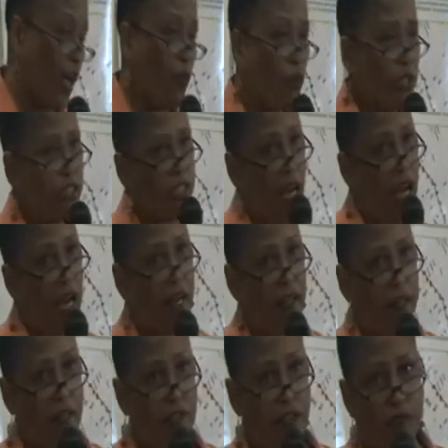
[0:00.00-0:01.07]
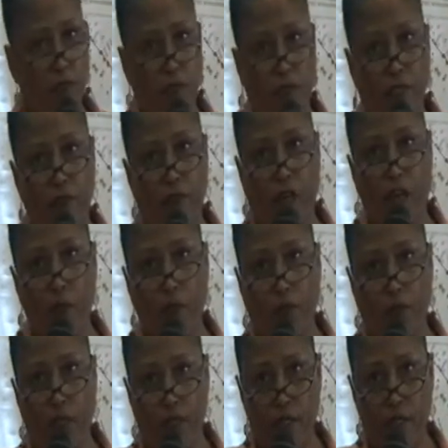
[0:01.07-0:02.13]
And we're tired of this
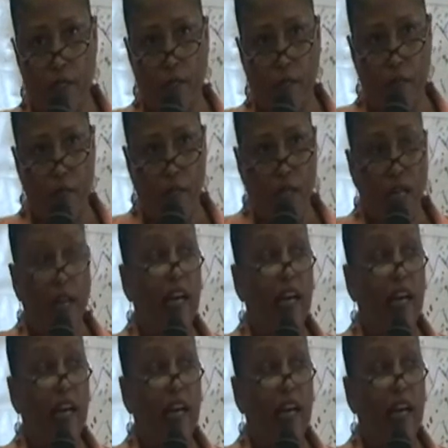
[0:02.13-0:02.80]
environmental racism.